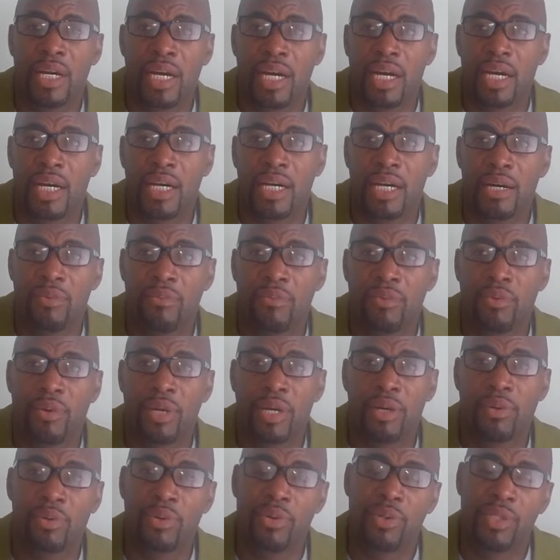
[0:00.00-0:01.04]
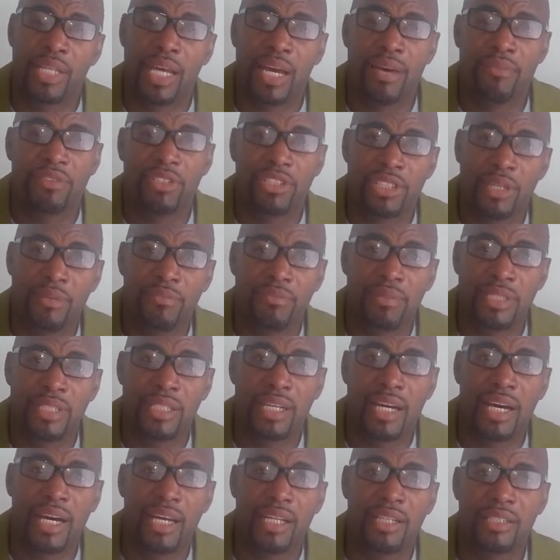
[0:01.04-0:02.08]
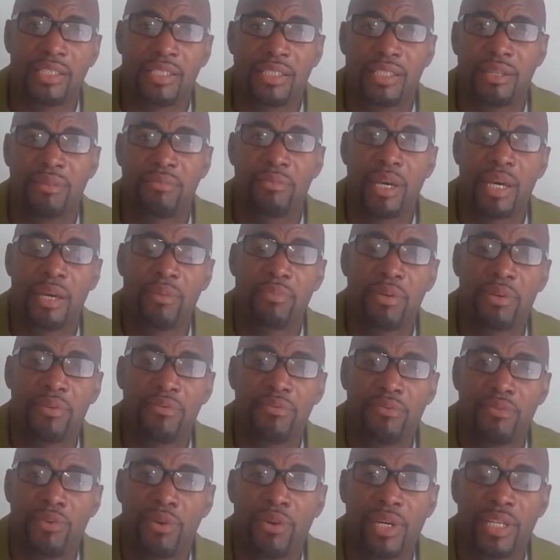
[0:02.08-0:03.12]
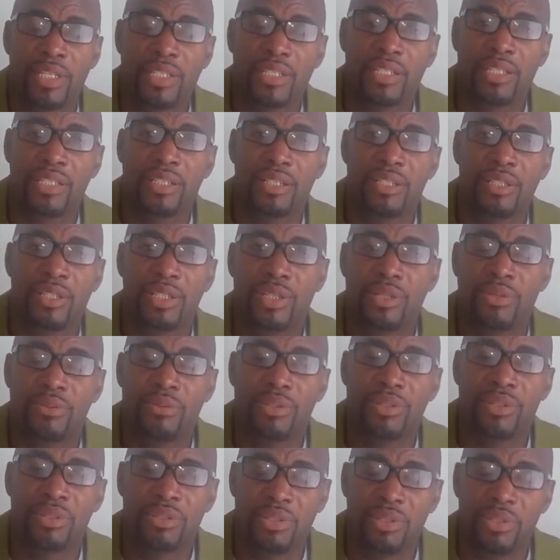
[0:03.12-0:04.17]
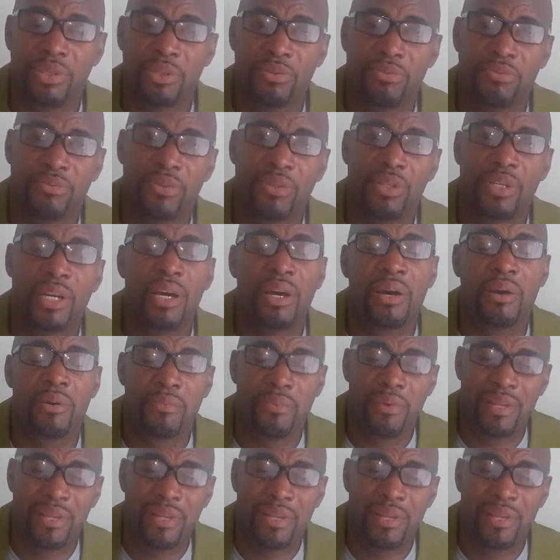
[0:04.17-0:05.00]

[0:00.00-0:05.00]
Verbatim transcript: um, where we will have subtitles and maybe voices and so on and so forth